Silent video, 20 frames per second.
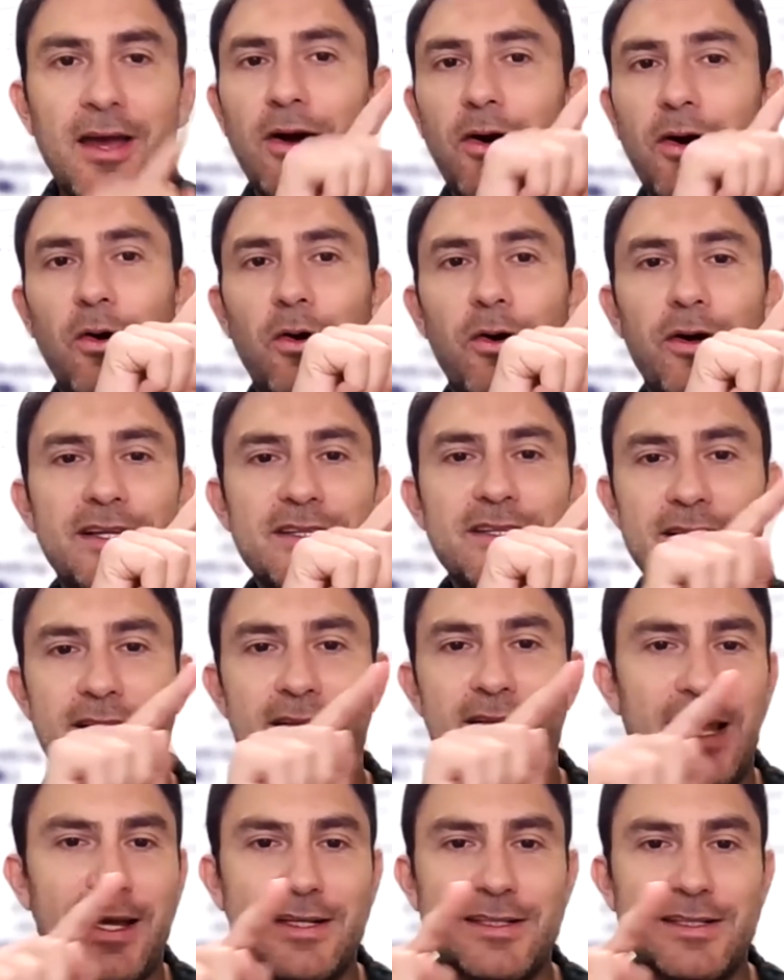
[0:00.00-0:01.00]
or is there
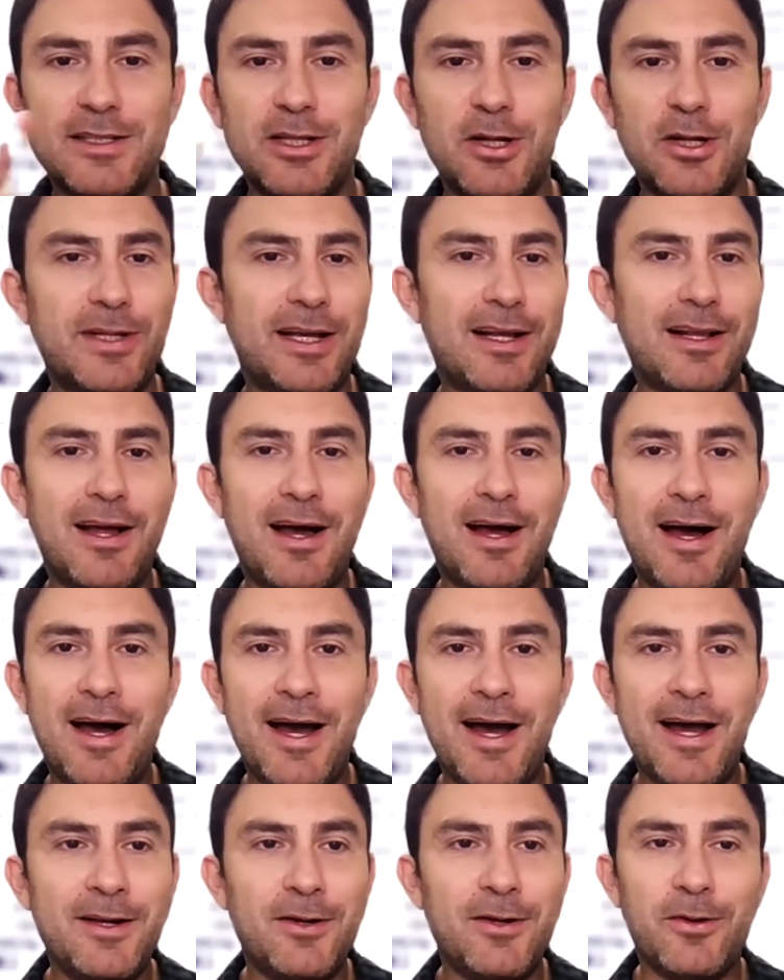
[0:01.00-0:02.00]
like a slow
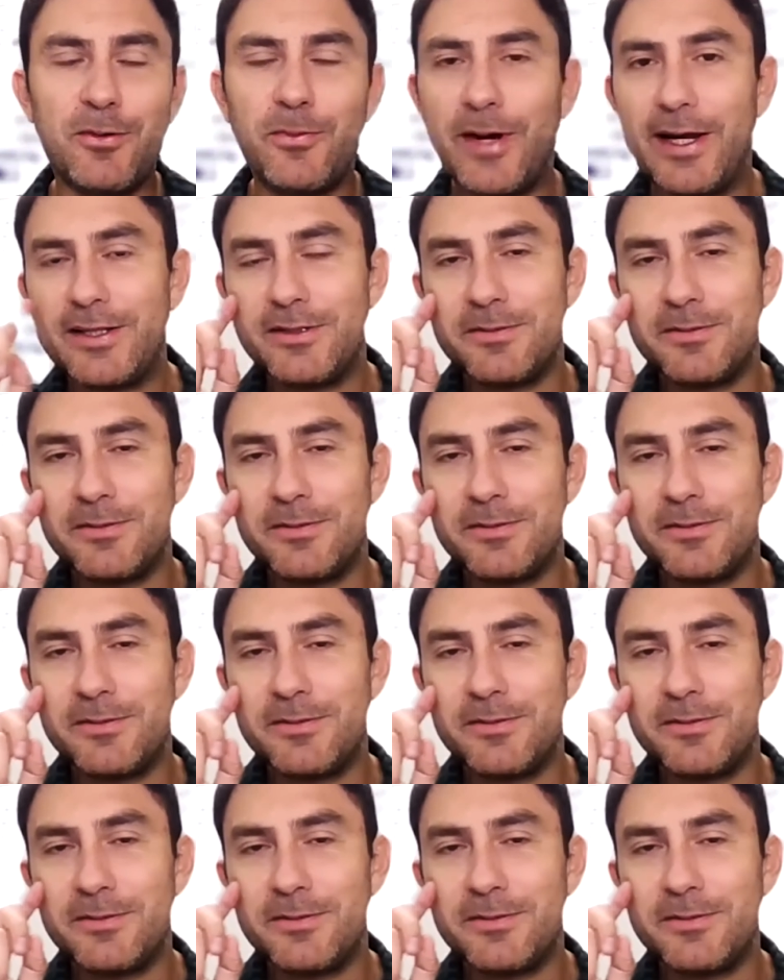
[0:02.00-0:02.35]
decline all the way